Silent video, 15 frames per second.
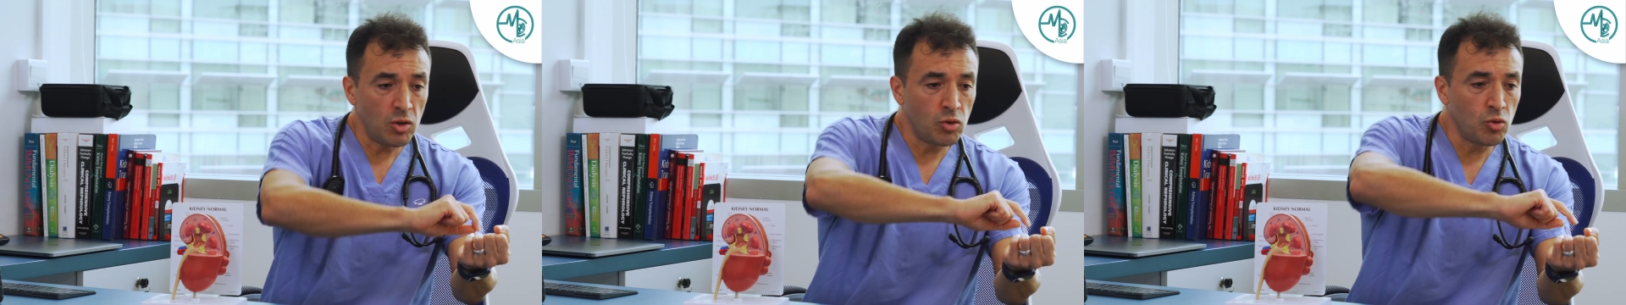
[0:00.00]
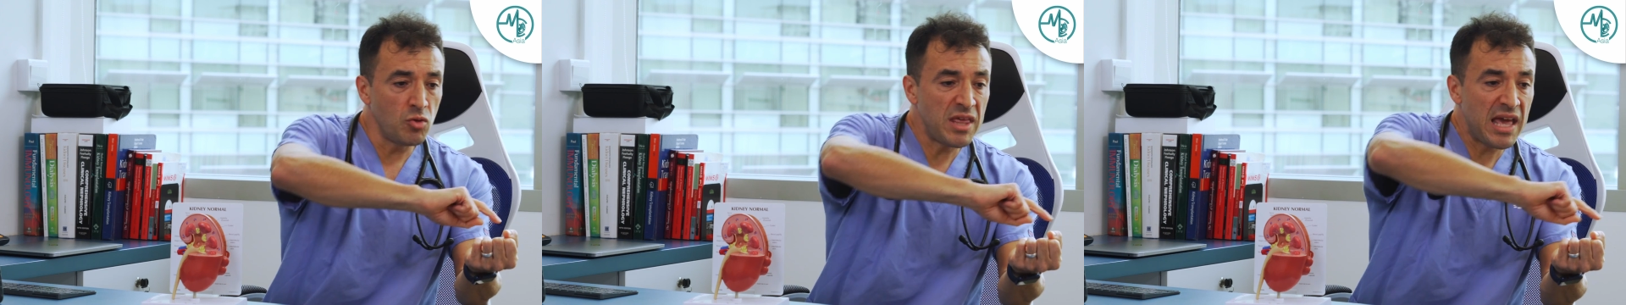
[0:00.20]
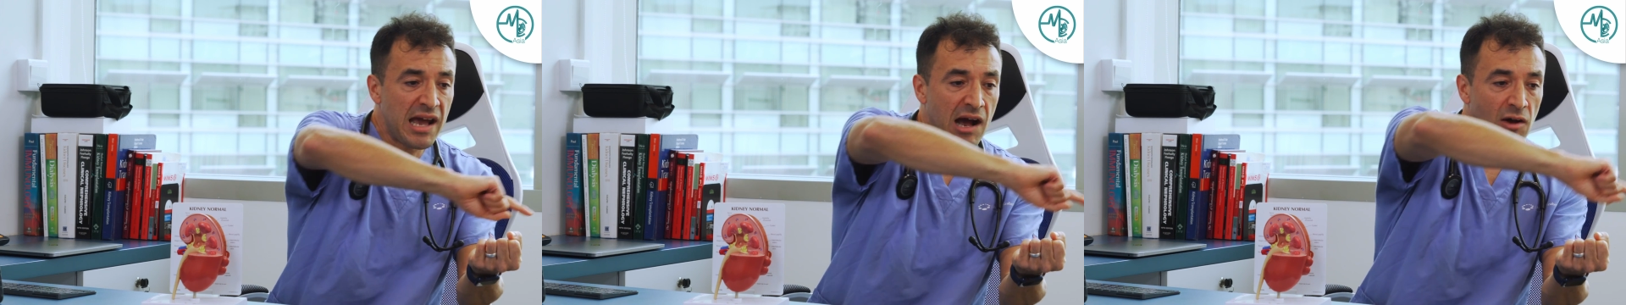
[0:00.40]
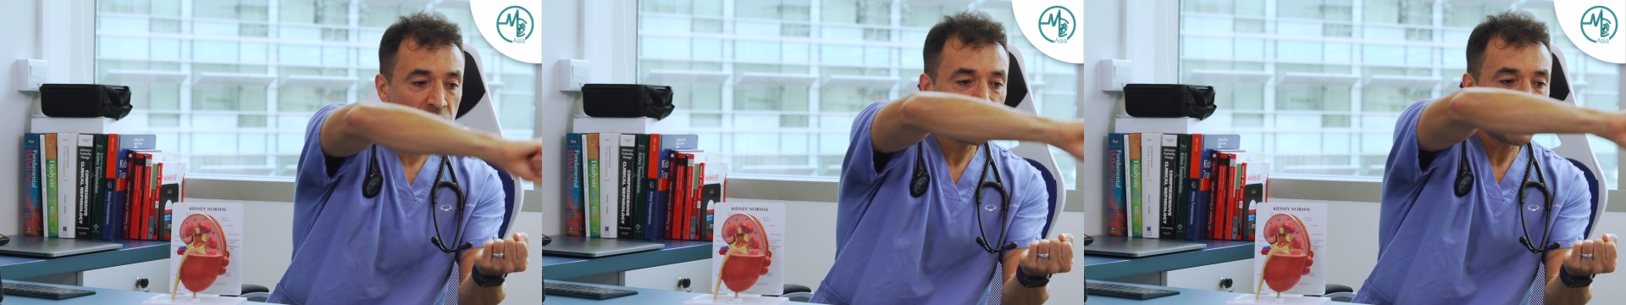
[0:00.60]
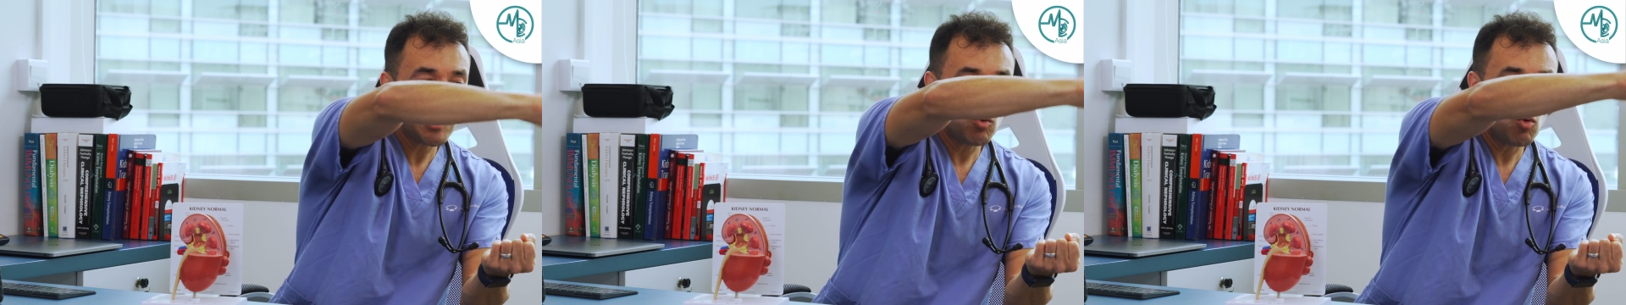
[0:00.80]
to the
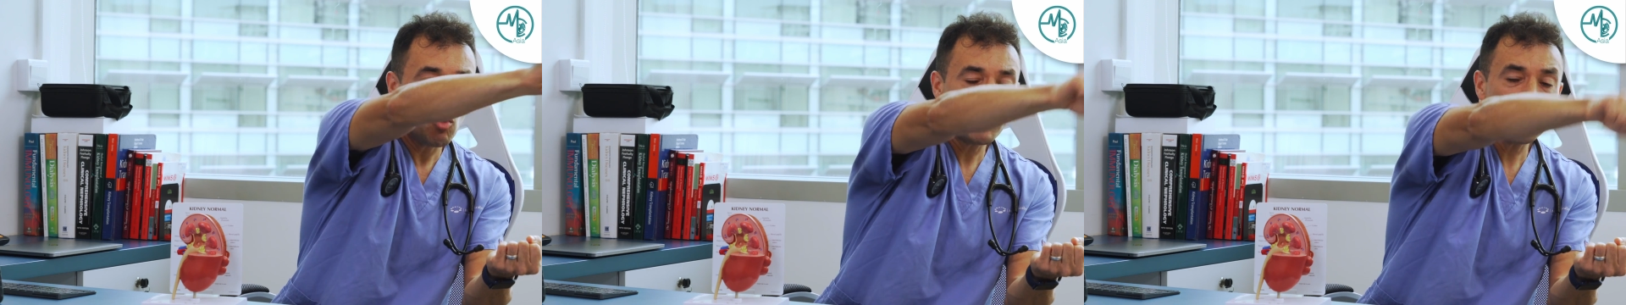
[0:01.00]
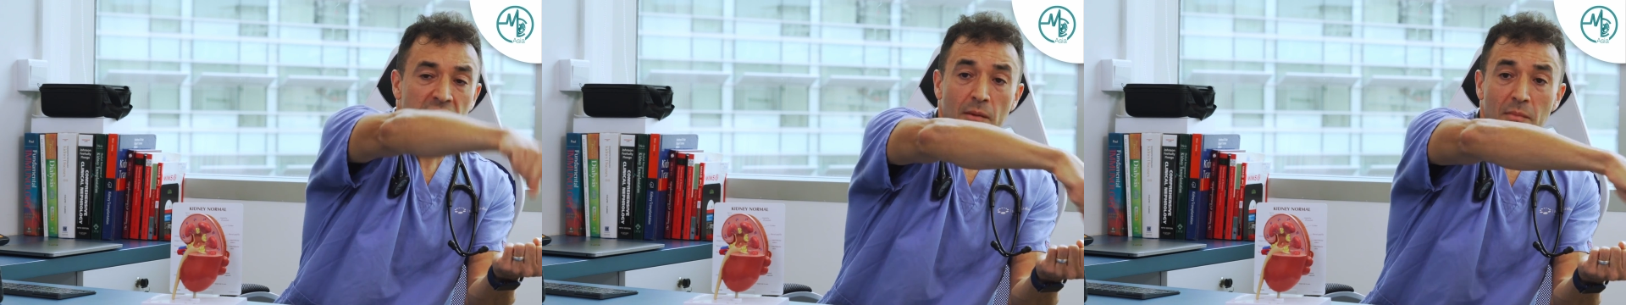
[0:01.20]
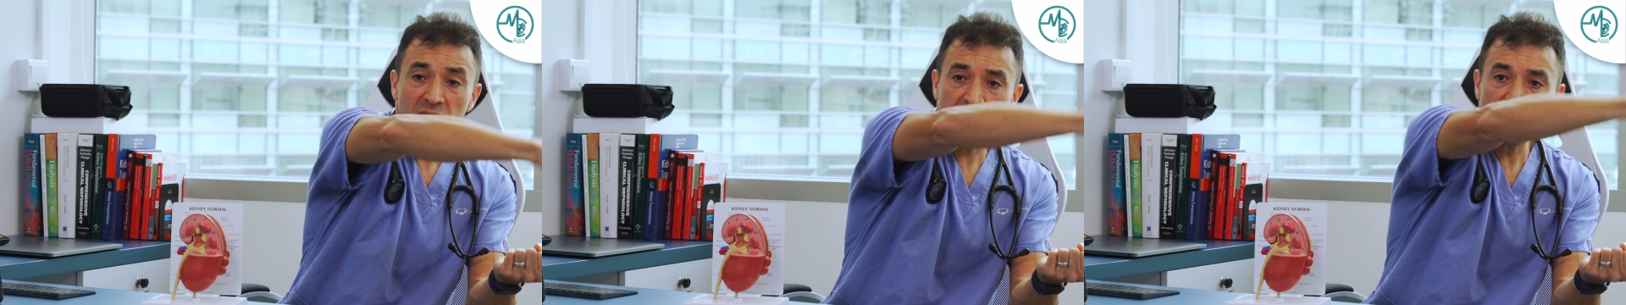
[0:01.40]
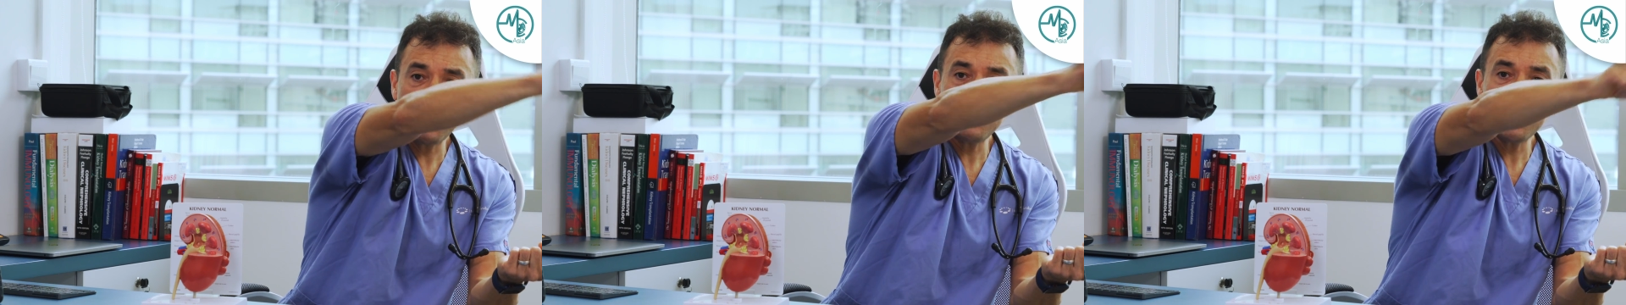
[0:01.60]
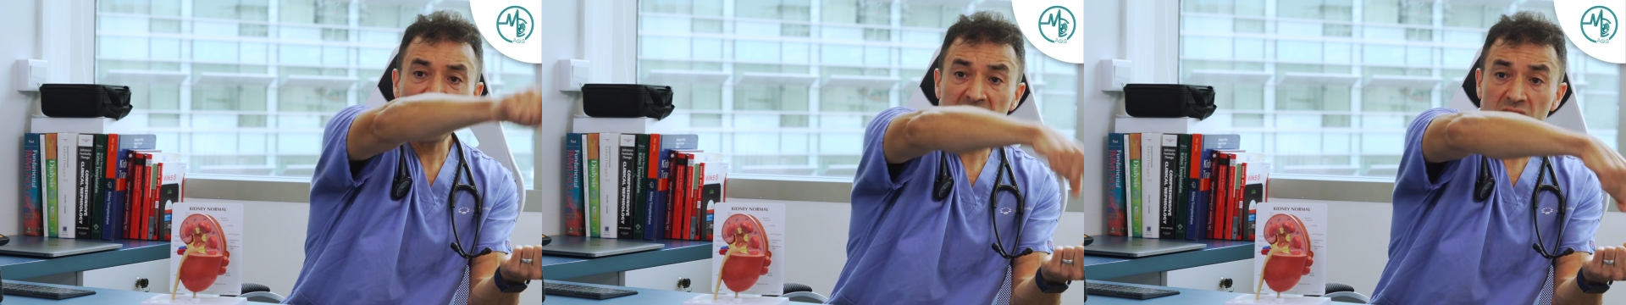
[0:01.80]
outside wall in a machine
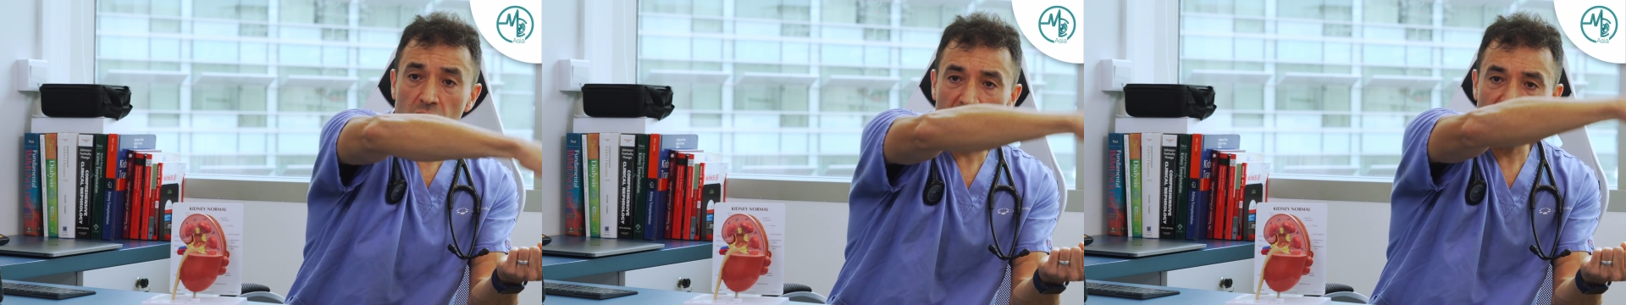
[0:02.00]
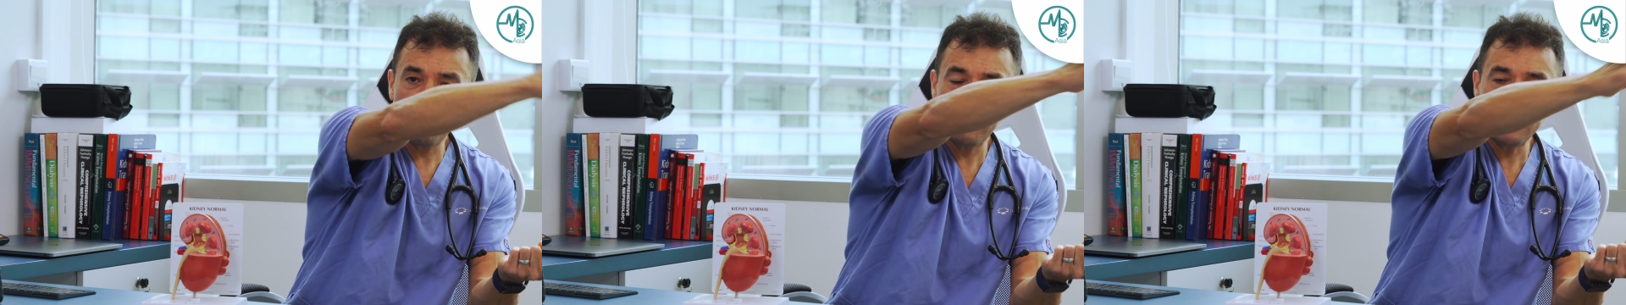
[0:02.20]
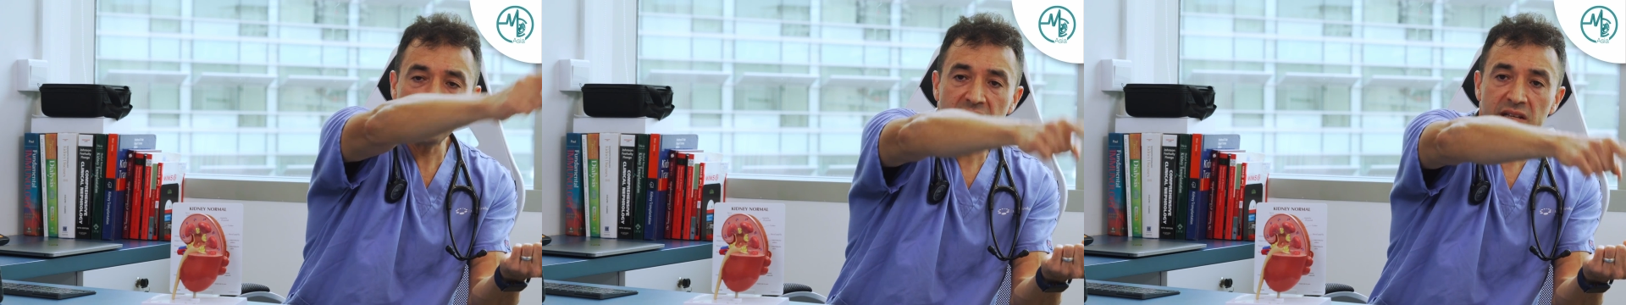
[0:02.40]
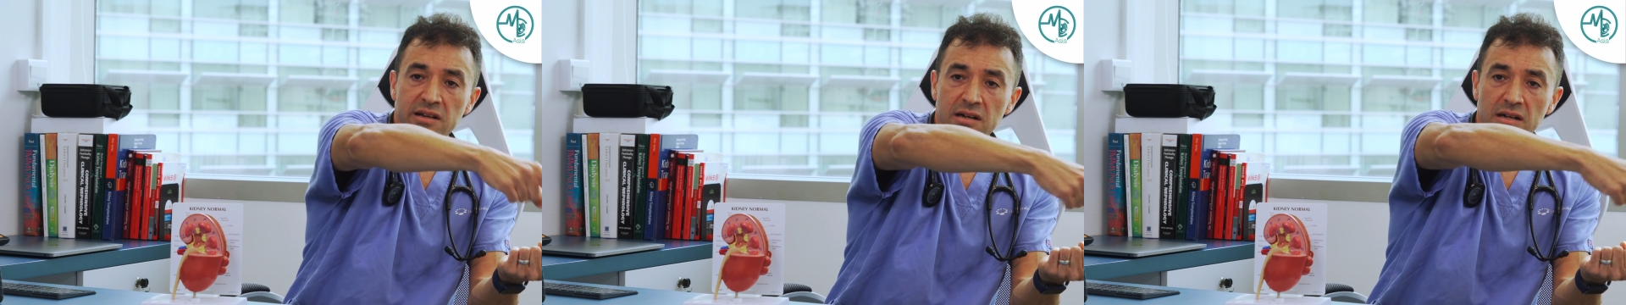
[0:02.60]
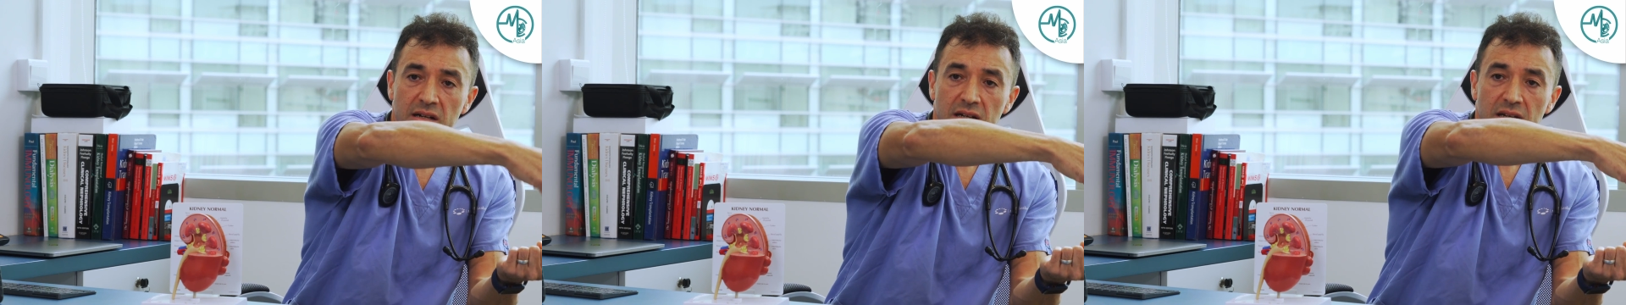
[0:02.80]
that has got a
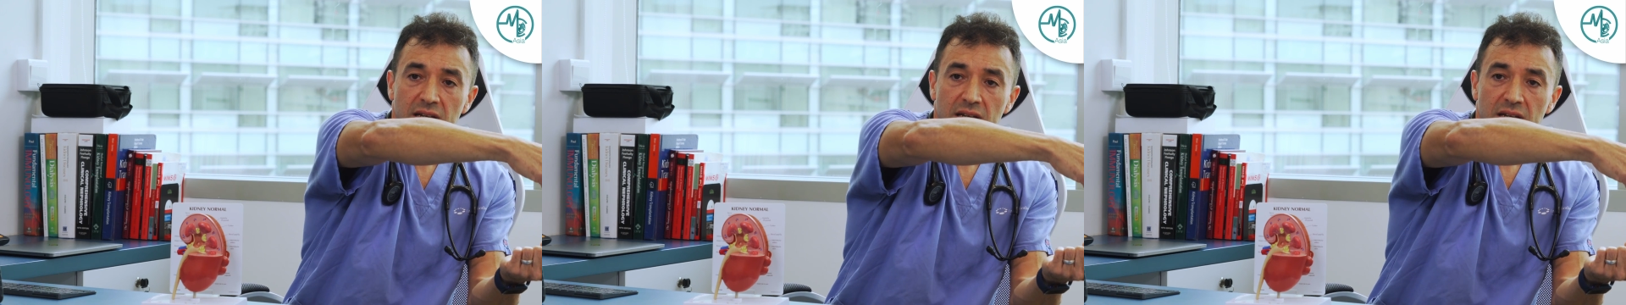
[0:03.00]
filter.